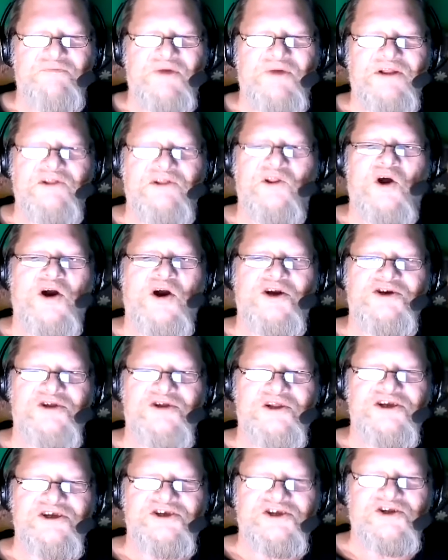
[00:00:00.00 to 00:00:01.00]
but
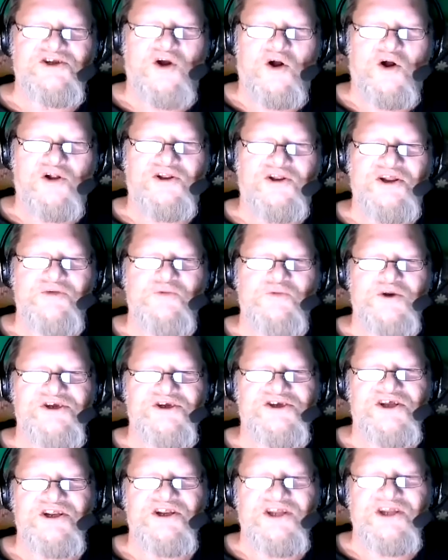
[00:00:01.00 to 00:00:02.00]
largely stalled in
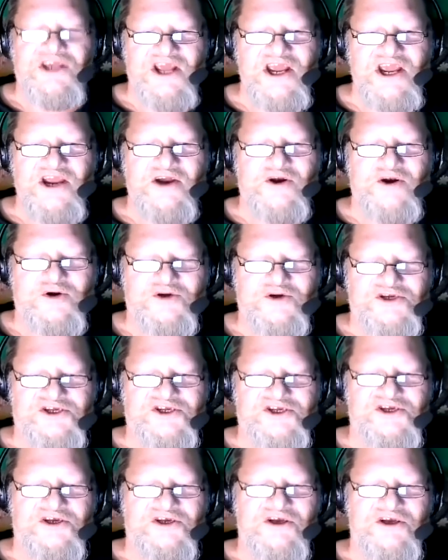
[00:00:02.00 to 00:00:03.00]
recent
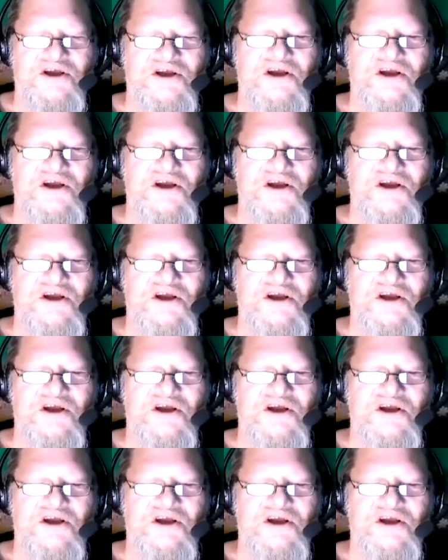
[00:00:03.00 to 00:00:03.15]
years.